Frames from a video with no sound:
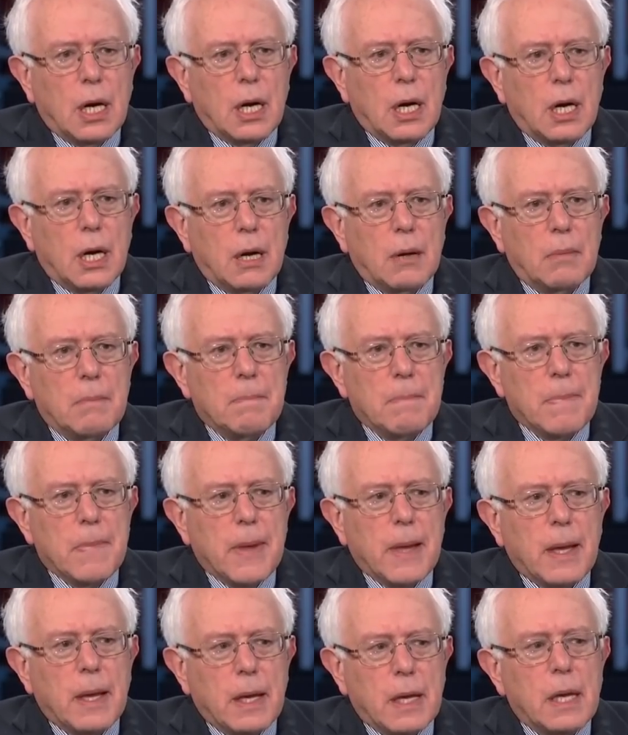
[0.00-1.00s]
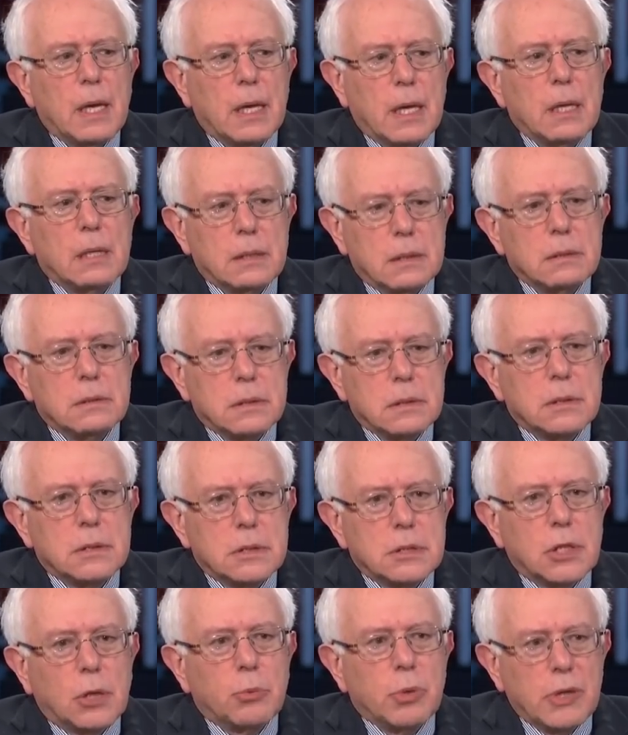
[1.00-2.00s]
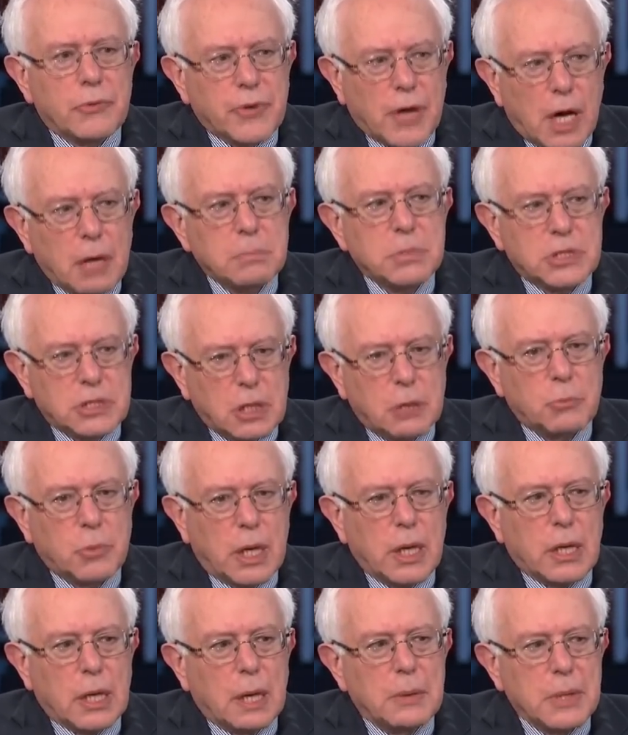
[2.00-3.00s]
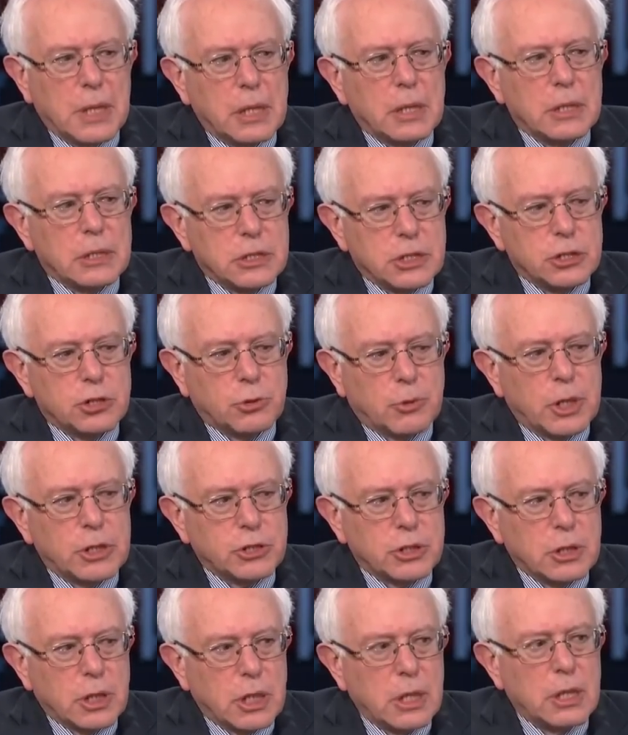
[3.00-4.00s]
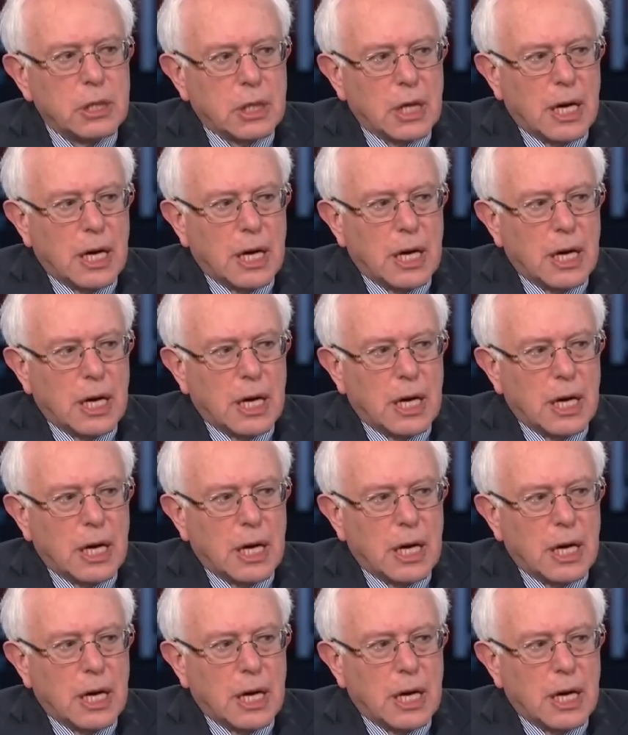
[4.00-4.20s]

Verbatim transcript: So we've come some way. I mean, the situation today